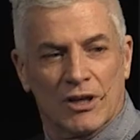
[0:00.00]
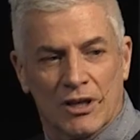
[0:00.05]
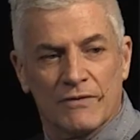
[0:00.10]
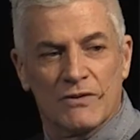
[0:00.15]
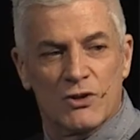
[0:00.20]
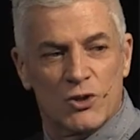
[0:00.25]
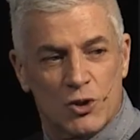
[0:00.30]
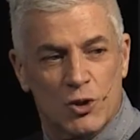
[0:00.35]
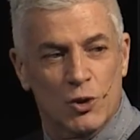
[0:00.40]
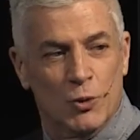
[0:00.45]
want to
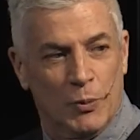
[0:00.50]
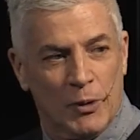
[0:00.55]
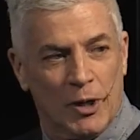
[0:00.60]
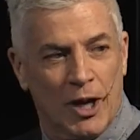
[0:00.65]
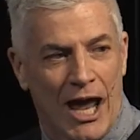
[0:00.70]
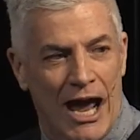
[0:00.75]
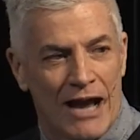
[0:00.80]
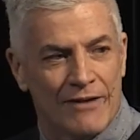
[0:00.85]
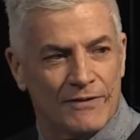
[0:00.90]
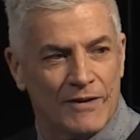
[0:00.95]
live a
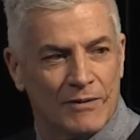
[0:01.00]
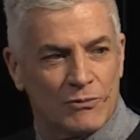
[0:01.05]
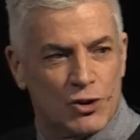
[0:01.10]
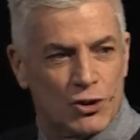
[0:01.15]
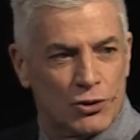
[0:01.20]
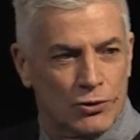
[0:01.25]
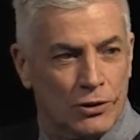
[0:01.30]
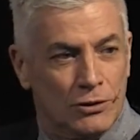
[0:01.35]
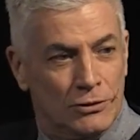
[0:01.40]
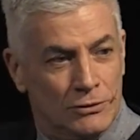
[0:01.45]
stupid life, I'm
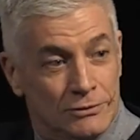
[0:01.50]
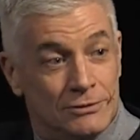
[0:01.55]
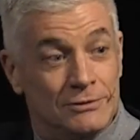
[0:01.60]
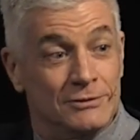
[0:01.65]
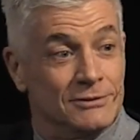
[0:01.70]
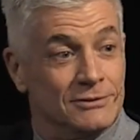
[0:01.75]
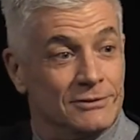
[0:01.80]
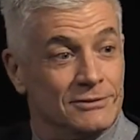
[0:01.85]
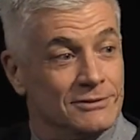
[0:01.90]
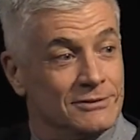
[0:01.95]
sure.
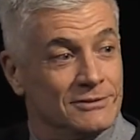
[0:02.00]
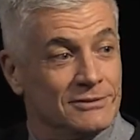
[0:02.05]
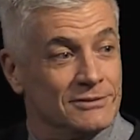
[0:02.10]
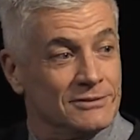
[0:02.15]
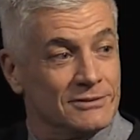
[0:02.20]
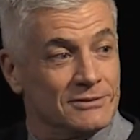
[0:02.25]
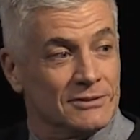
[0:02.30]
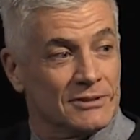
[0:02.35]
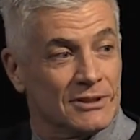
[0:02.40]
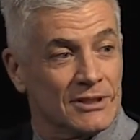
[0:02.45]

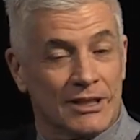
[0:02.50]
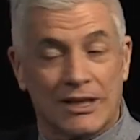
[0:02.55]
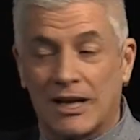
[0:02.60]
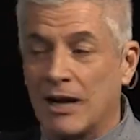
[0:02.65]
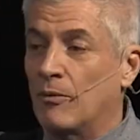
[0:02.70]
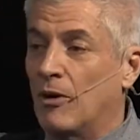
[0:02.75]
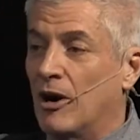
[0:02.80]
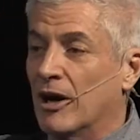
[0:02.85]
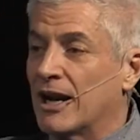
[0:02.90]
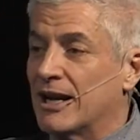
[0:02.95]

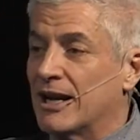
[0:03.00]
Come